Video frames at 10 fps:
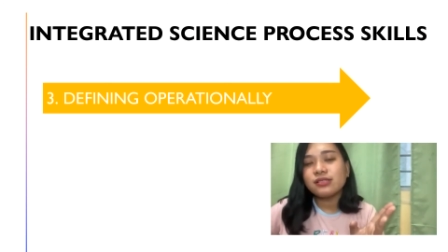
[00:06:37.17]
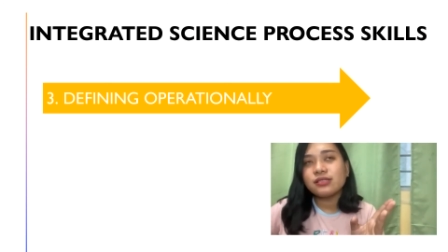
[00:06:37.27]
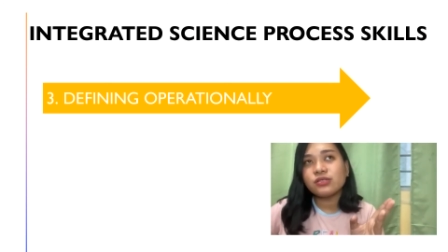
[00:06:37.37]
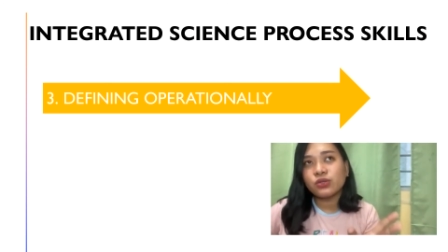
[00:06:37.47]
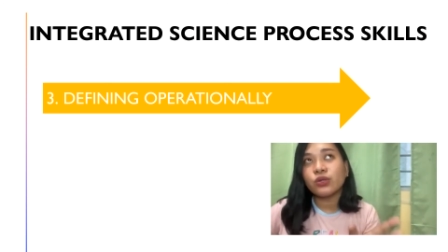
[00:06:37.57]

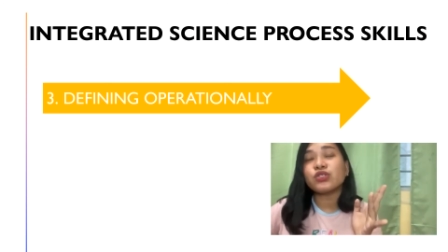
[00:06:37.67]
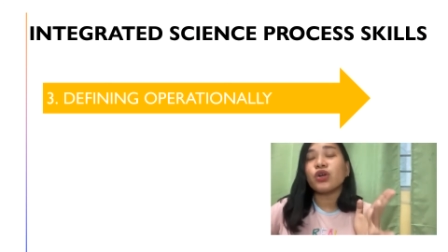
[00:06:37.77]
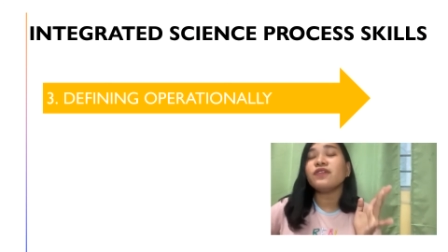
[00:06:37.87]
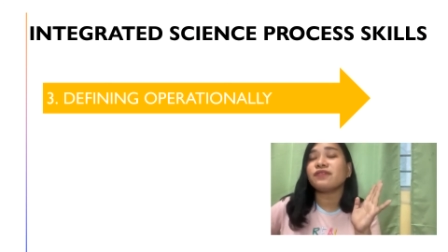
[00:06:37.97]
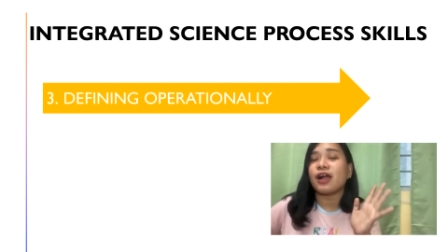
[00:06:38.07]

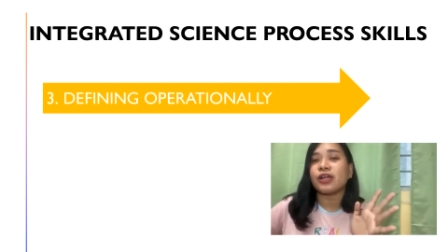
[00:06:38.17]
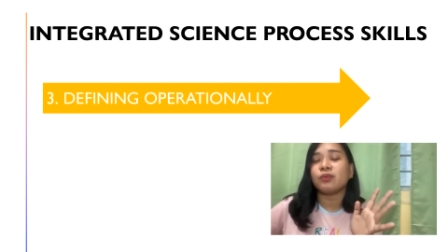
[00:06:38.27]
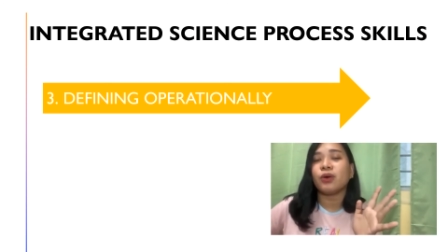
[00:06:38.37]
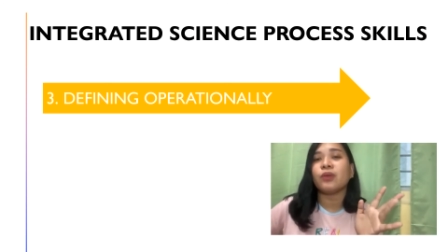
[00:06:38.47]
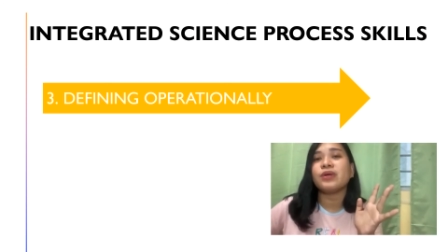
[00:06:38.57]
controlled
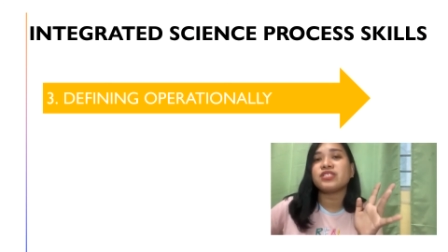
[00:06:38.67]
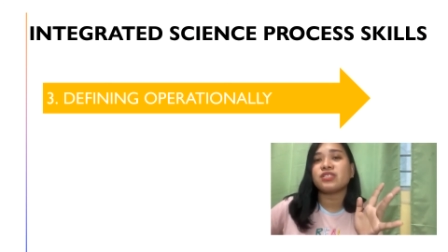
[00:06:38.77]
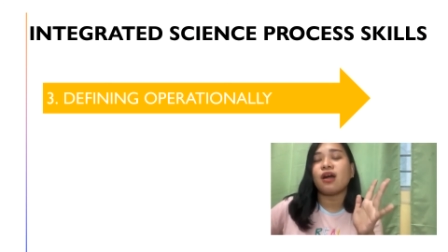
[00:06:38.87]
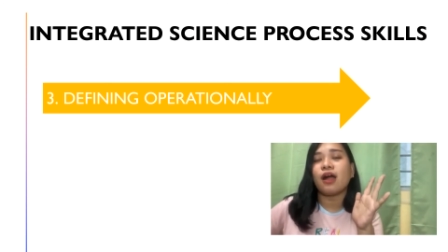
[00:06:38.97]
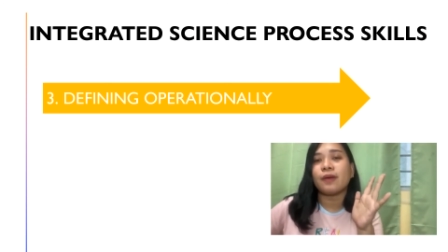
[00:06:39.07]
variable, which
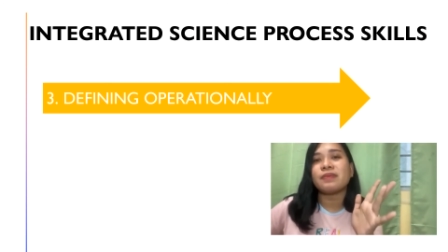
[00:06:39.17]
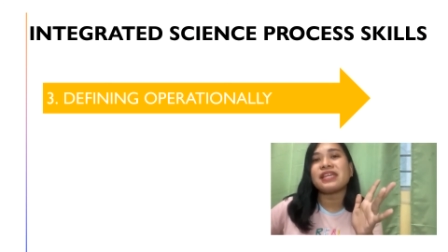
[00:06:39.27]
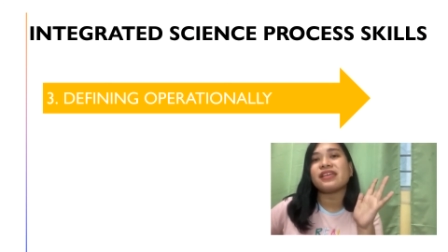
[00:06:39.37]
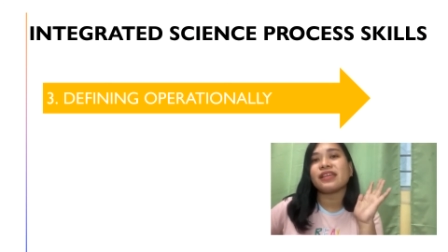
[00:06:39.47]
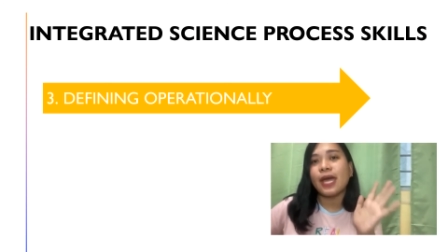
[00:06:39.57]
are
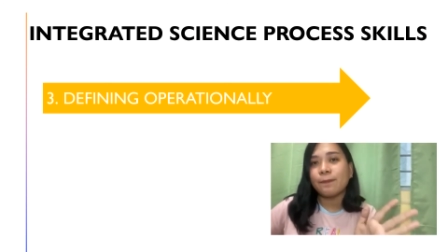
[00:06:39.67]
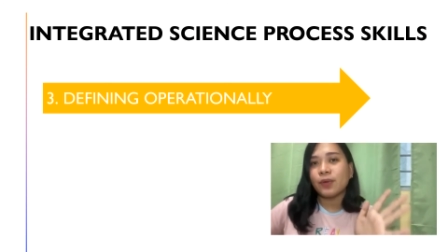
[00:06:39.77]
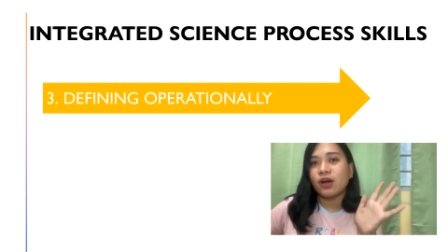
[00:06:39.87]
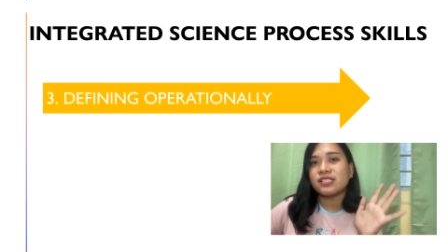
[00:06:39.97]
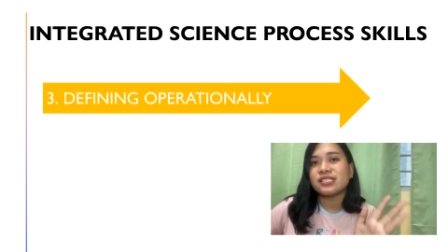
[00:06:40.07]
being kept
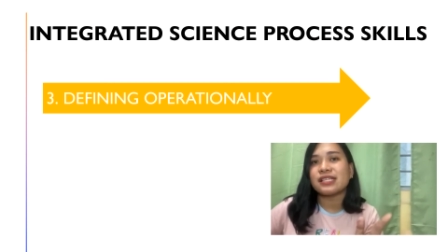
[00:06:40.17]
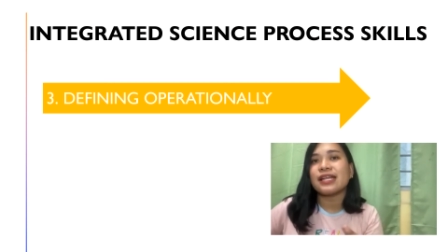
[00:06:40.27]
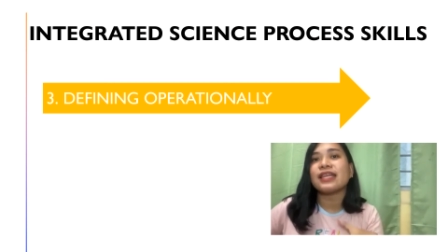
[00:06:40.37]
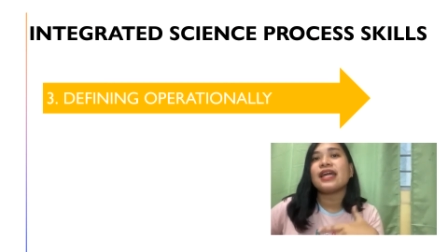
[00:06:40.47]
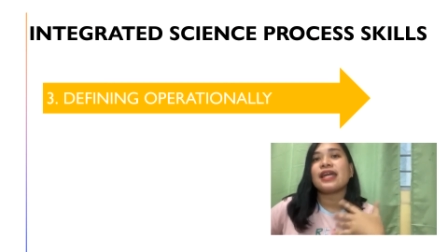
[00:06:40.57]
constant
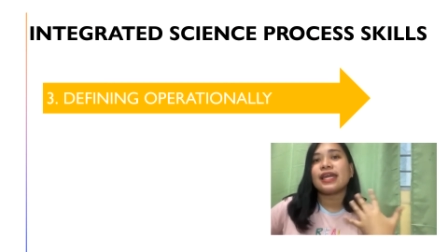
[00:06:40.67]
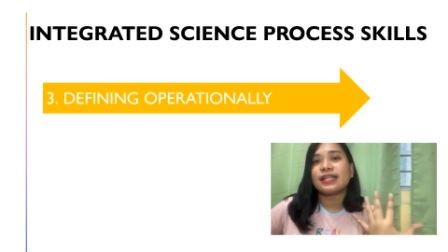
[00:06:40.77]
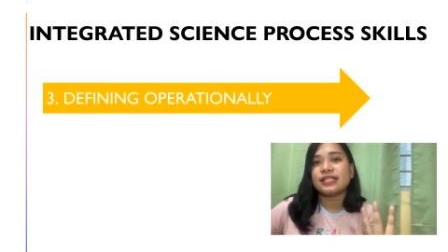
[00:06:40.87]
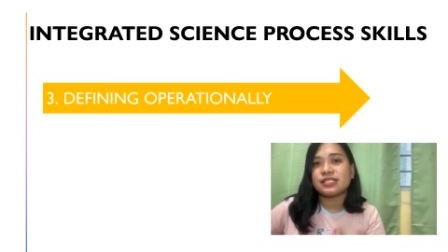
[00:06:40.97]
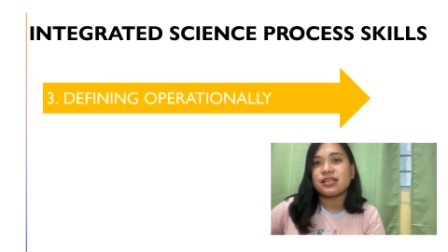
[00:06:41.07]
in a
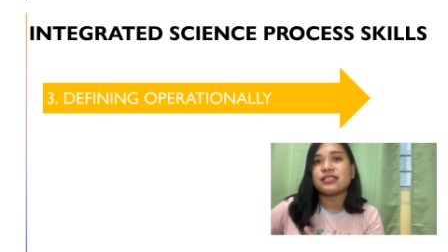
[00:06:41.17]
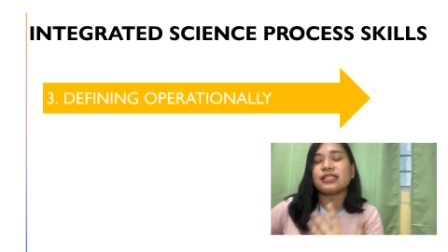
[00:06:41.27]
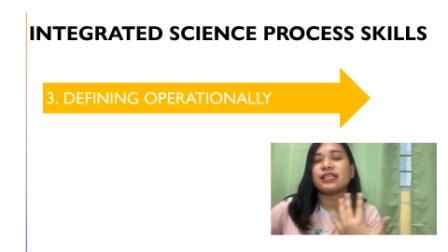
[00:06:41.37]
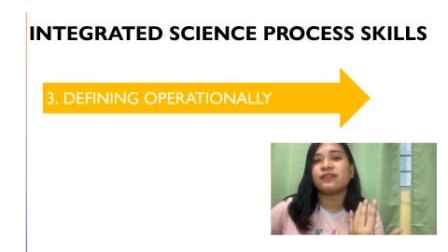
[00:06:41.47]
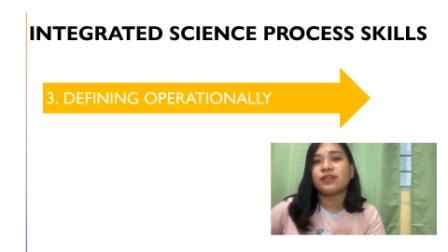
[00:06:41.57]

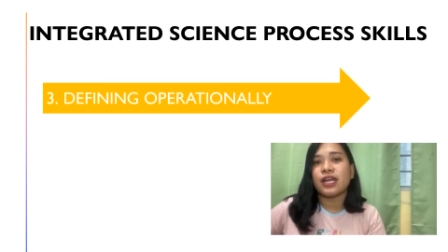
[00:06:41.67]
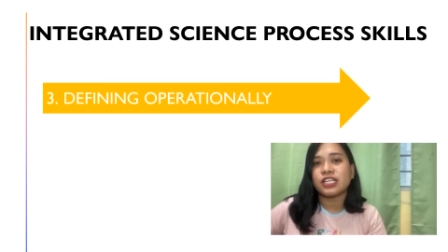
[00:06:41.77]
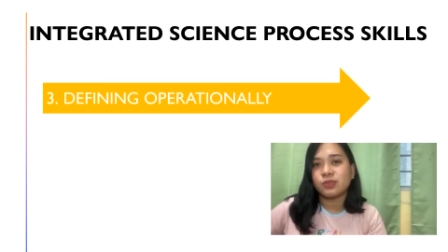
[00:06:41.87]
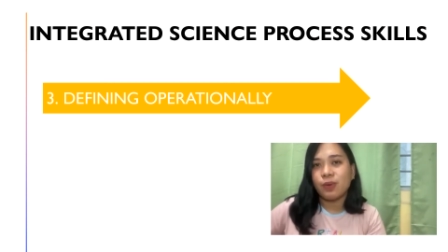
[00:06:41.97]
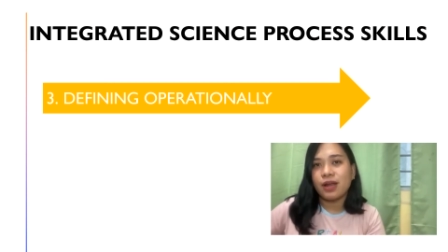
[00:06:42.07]
certain
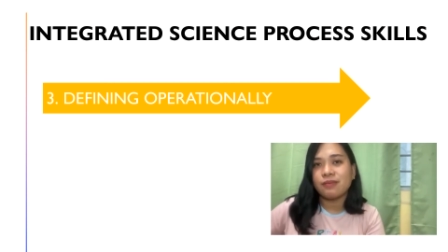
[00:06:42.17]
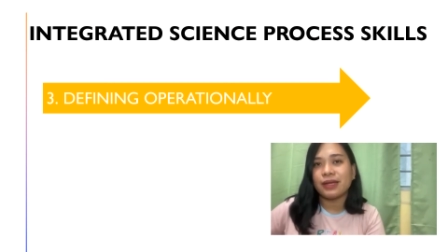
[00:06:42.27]
experiment.